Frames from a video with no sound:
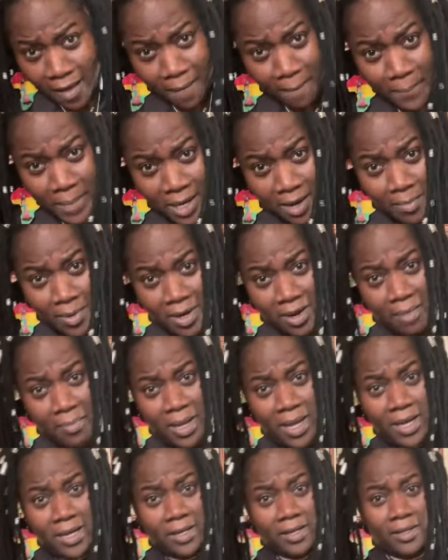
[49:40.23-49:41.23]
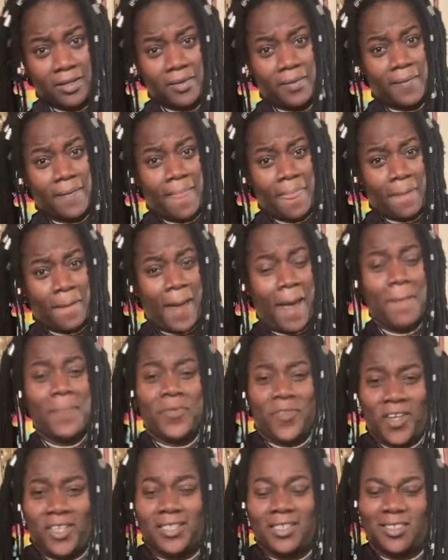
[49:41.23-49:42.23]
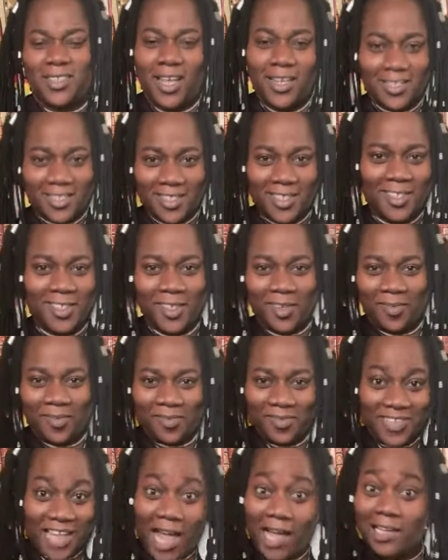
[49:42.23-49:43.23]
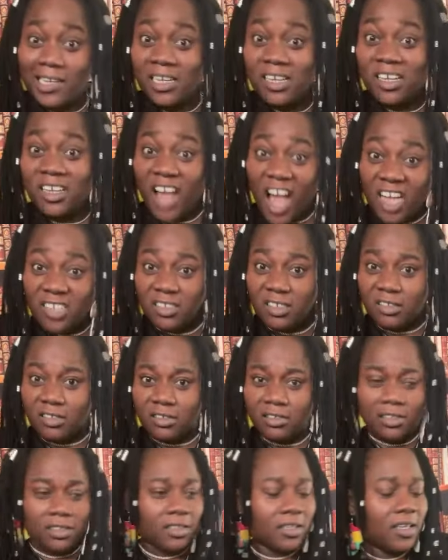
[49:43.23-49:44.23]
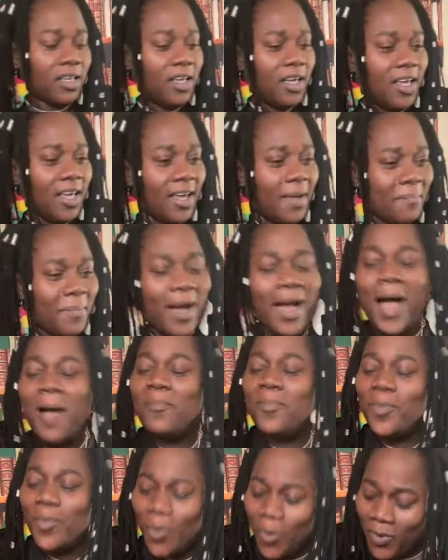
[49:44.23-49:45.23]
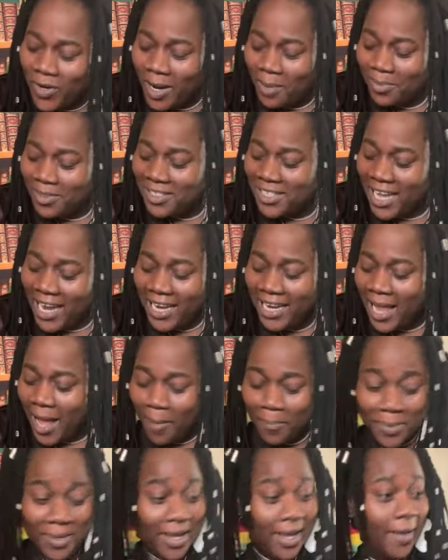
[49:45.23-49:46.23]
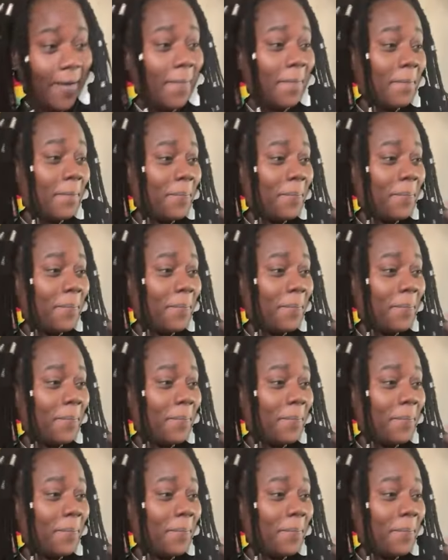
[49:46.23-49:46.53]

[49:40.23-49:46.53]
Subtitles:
Me not mad. I'm just sensitive. Thank God. But I'm good. I'm staying happy.